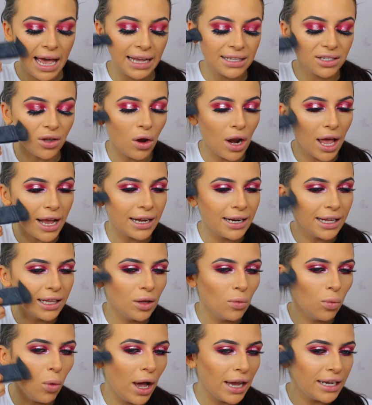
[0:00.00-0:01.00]
It's got like a
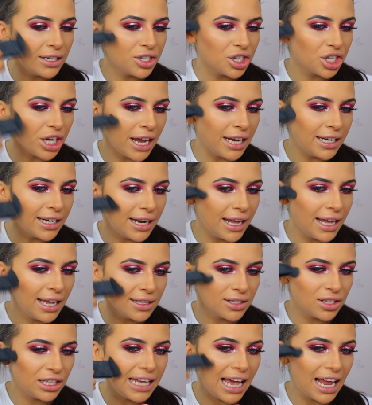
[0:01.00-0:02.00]
little white shade in
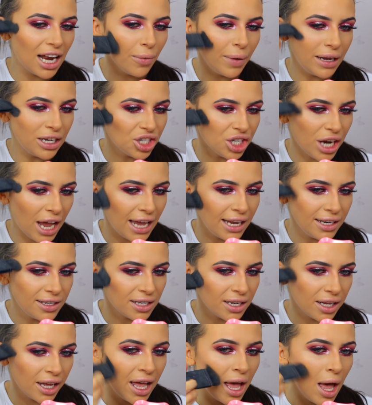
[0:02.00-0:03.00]
it, yellowy
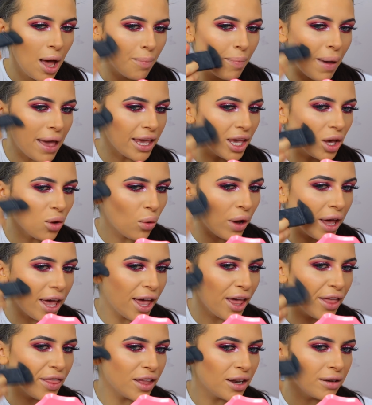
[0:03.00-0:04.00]
shade to bake
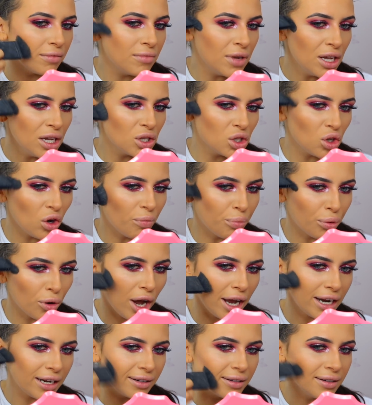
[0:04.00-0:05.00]
with and sort of
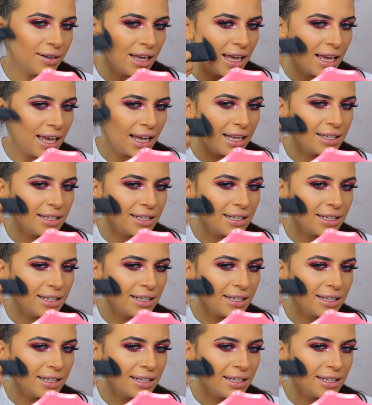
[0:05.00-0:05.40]
brighten.